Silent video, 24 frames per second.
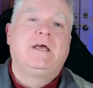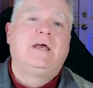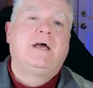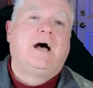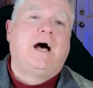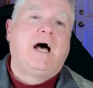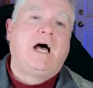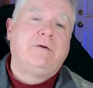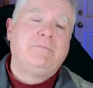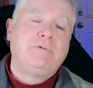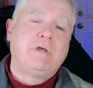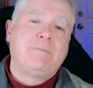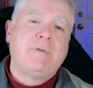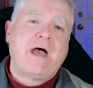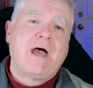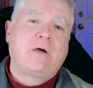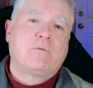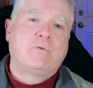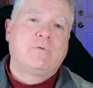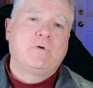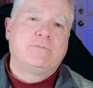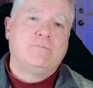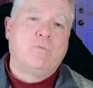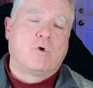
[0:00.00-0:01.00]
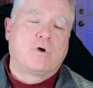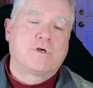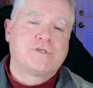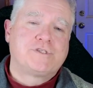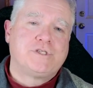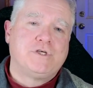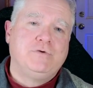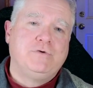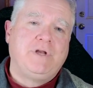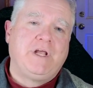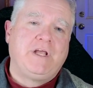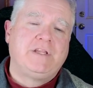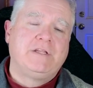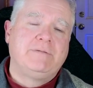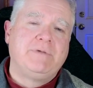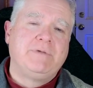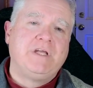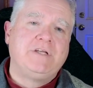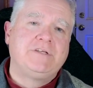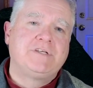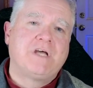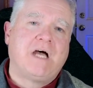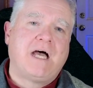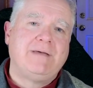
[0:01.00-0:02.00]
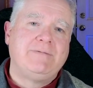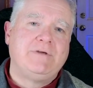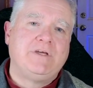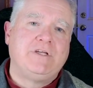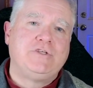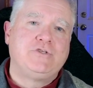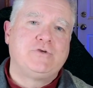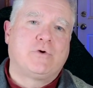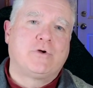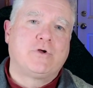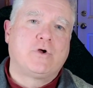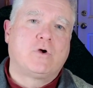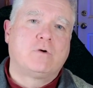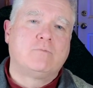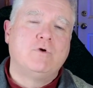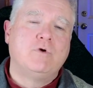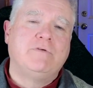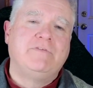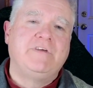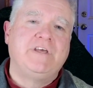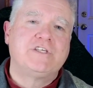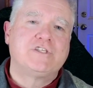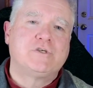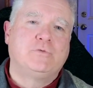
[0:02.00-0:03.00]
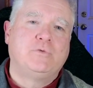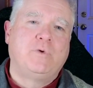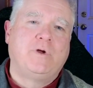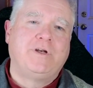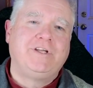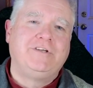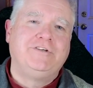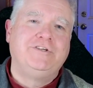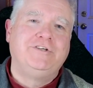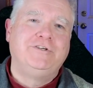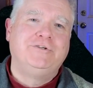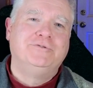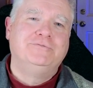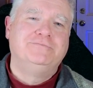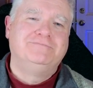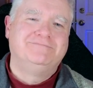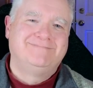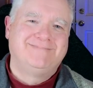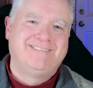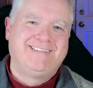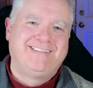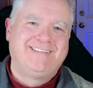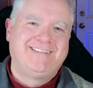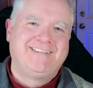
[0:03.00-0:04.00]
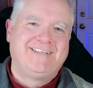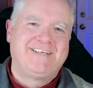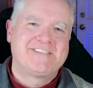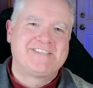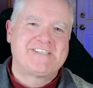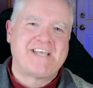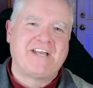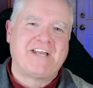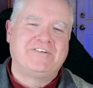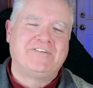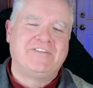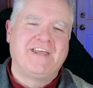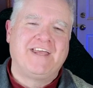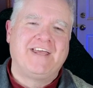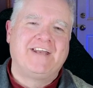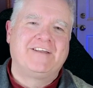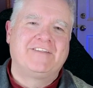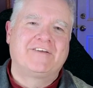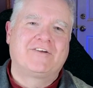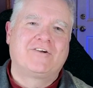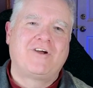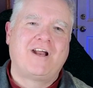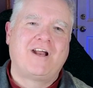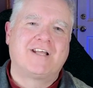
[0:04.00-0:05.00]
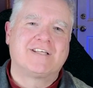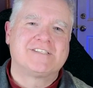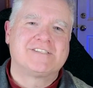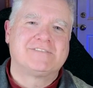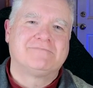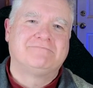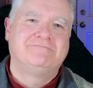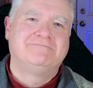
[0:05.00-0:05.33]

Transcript: I'll be back with more soon. In the meantime, enjoy your movies, and when you do, stay till the end of the credits.